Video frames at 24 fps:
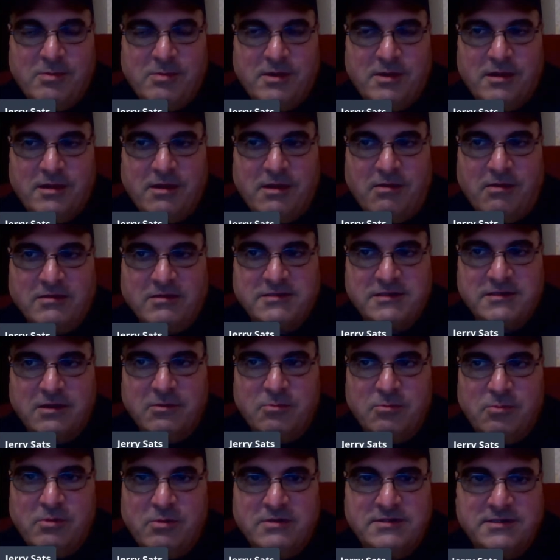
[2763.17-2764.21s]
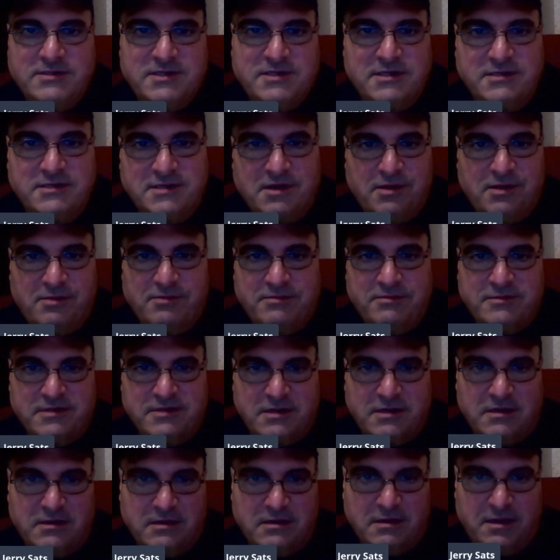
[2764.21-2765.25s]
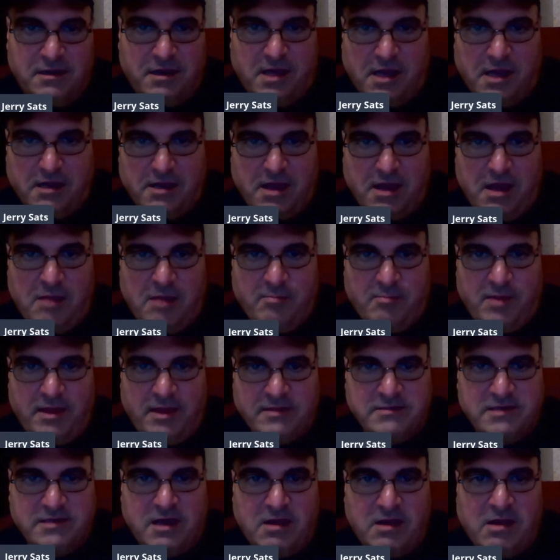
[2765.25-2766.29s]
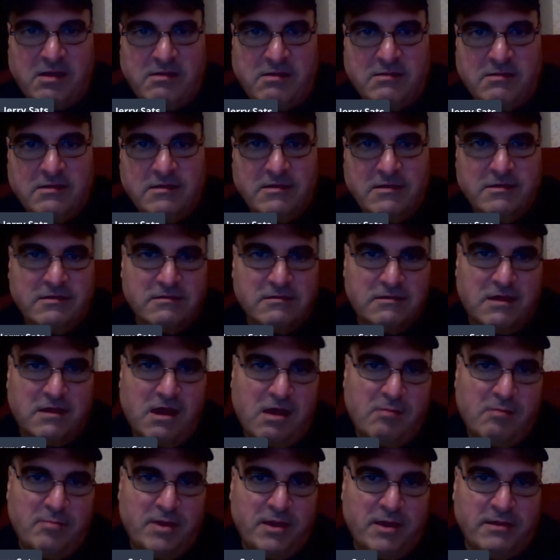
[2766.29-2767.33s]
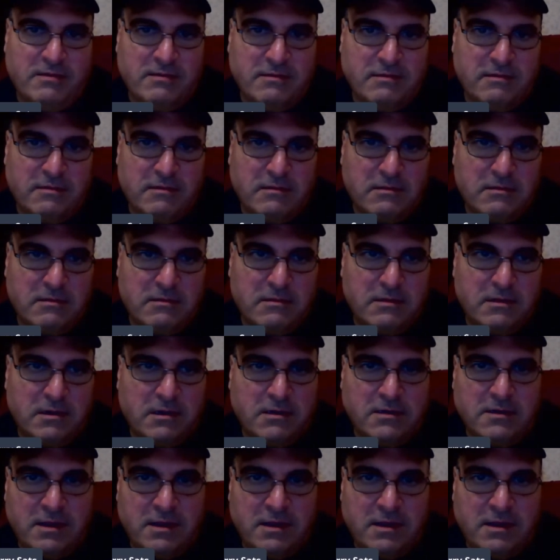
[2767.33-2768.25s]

but also once this goes and you get comments, I'll comment in the